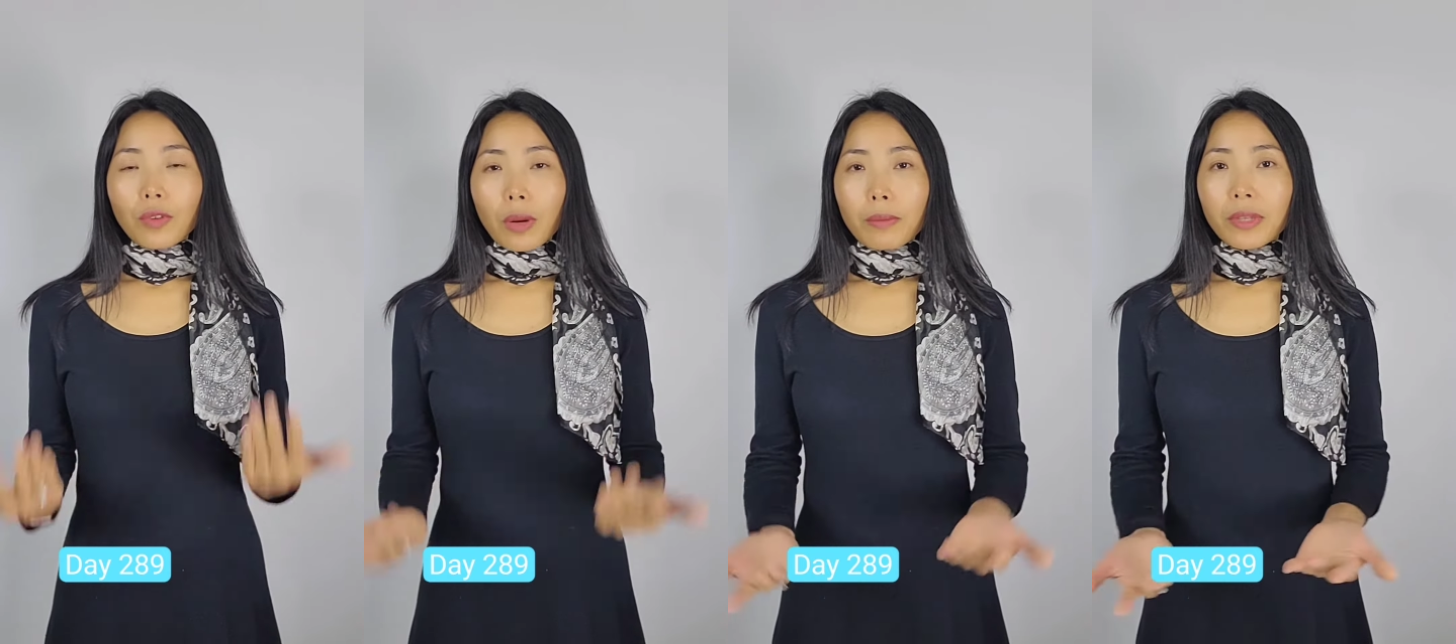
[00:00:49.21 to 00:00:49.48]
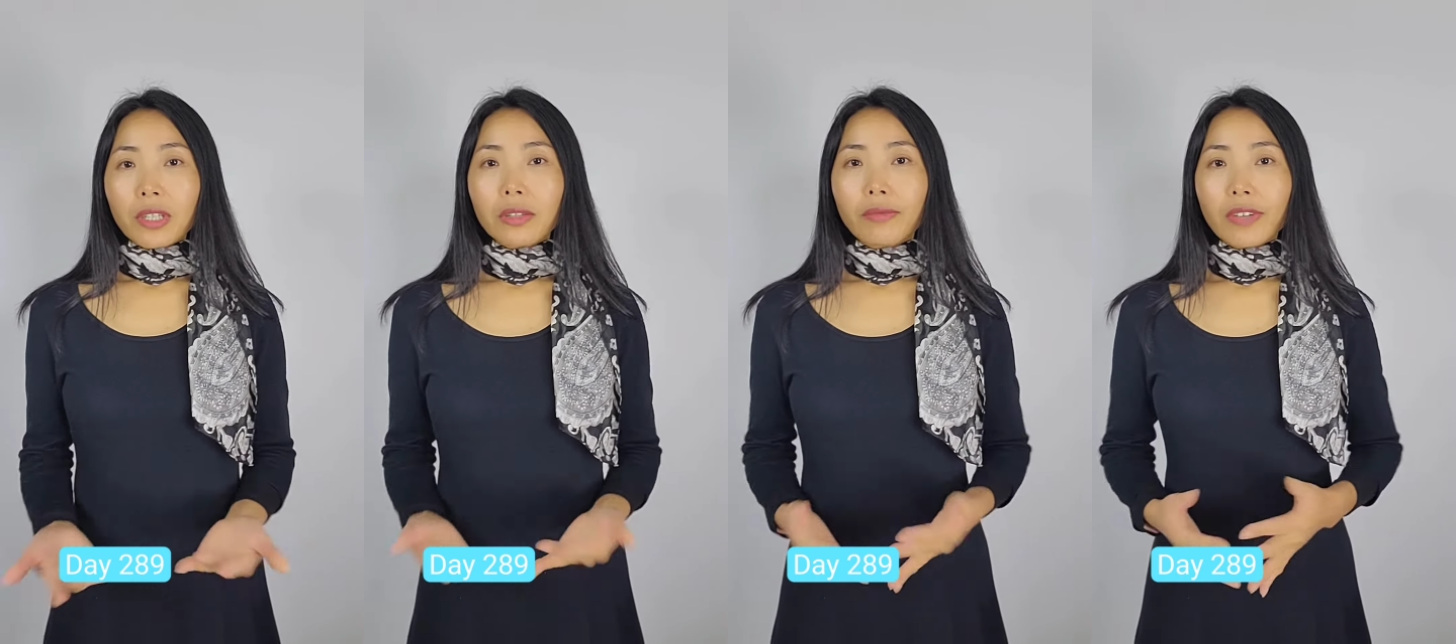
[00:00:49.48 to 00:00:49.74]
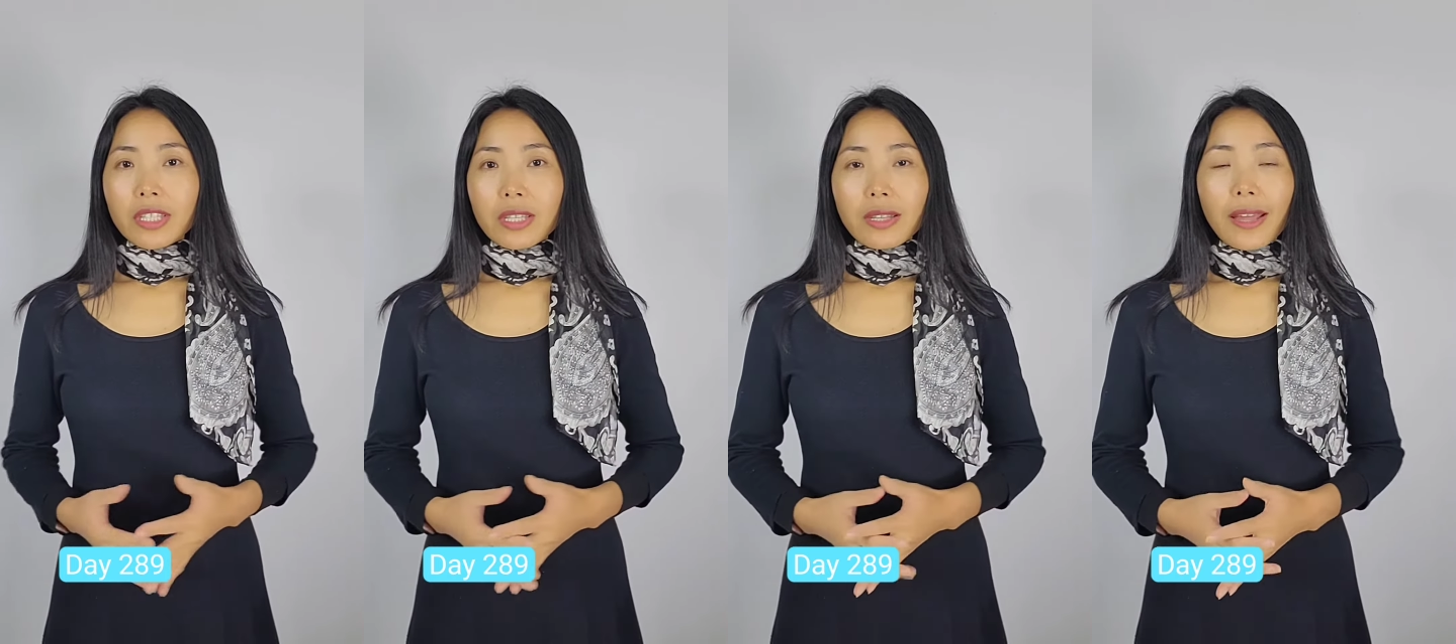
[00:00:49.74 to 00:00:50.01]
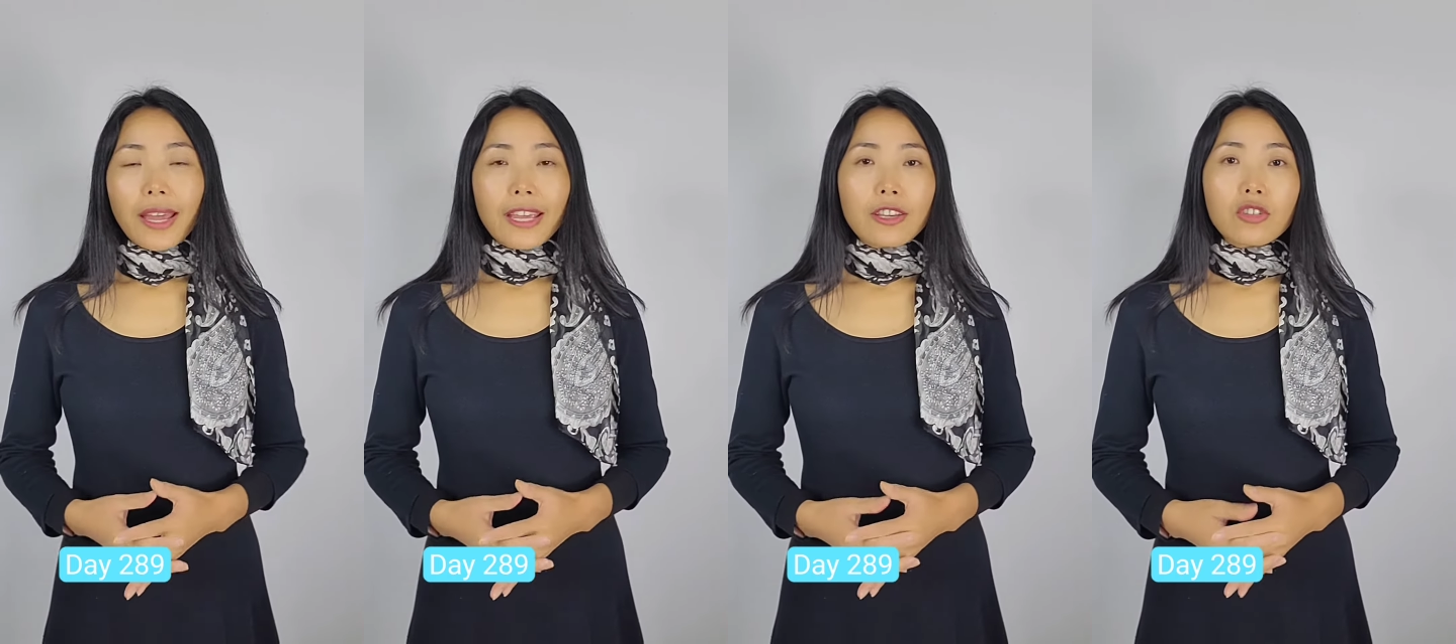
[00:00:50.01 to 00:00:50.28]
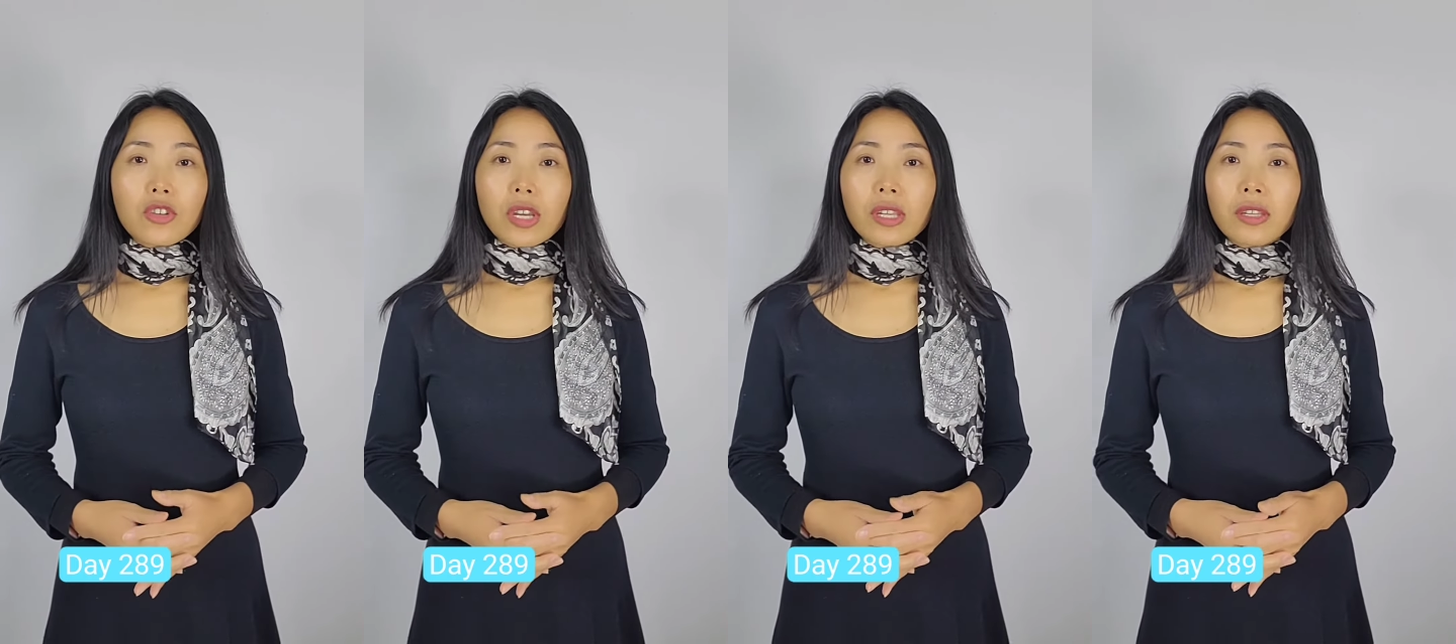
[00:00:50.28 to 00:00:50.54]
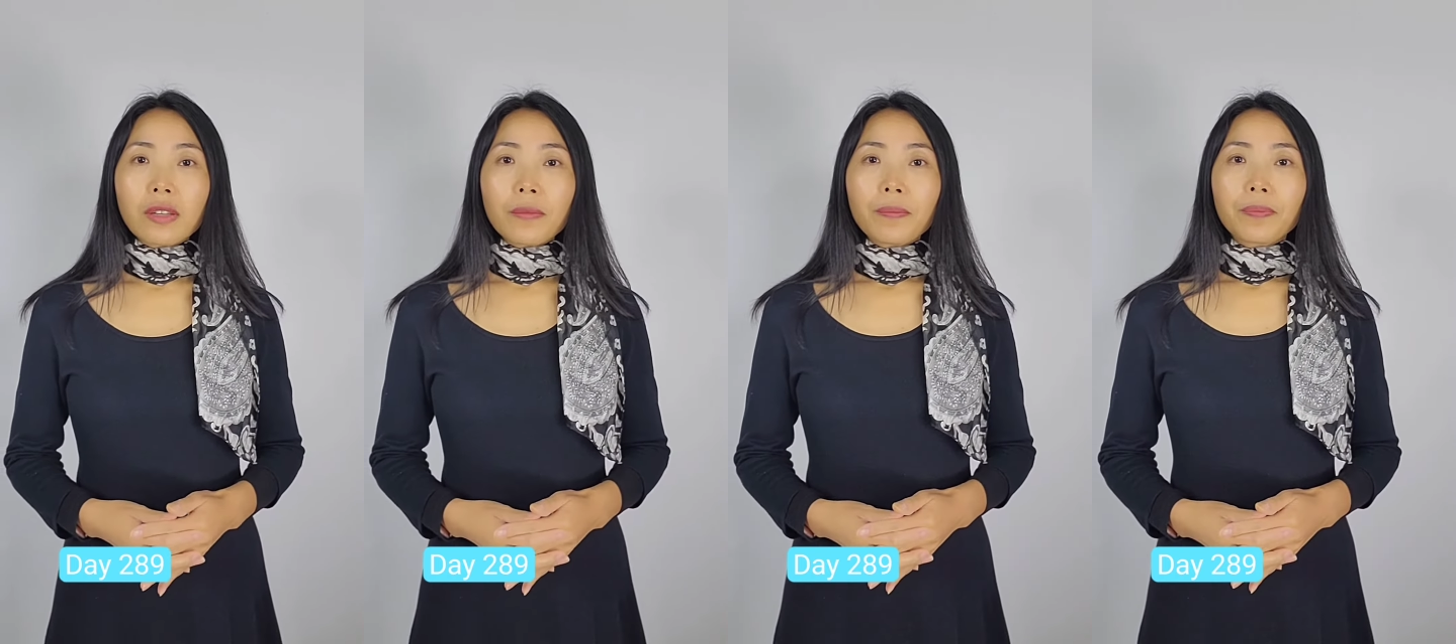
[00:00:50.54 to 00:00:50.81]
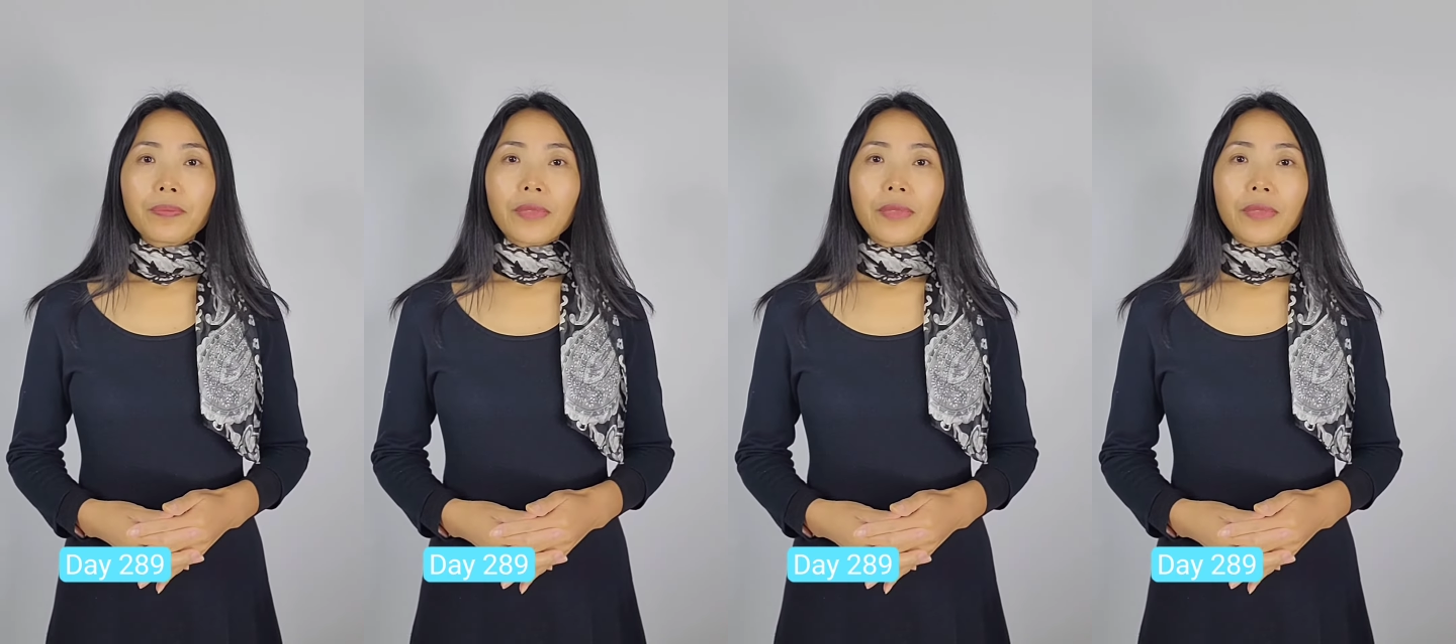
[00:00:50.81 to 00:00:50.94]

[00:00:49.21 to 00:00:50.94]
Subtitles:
from her visitation,